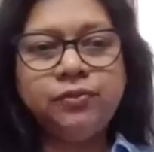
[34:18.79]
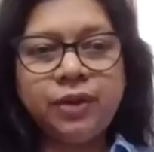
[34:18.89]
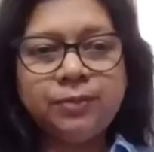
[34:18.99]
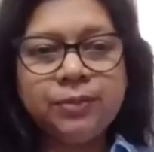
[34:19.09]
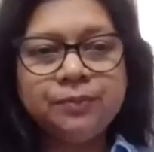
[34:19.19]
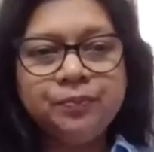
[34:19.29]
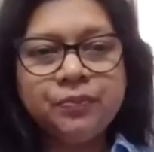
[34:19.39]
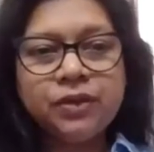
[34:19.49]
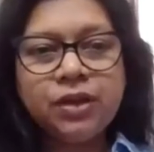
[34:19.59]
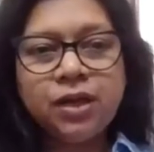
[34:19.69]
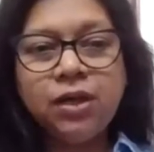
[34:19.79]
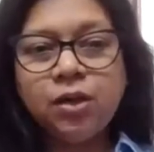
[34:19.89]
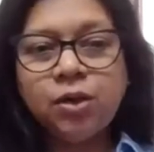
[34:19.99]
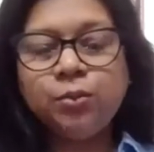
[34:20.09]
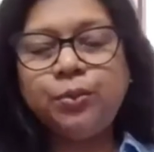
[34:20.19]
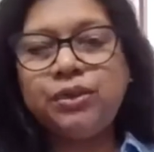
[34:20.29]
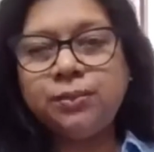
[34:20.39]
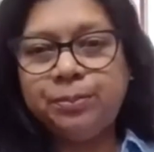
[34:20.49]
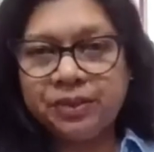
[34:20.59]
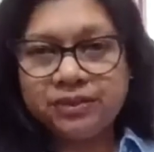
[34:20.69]
web along with
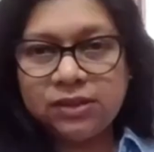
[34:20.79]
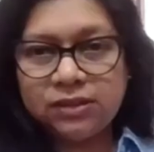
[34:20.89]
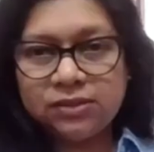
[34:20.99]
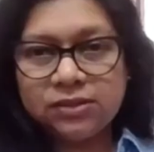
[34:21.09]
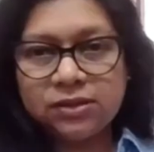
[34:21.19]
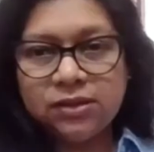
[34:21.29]
the press release.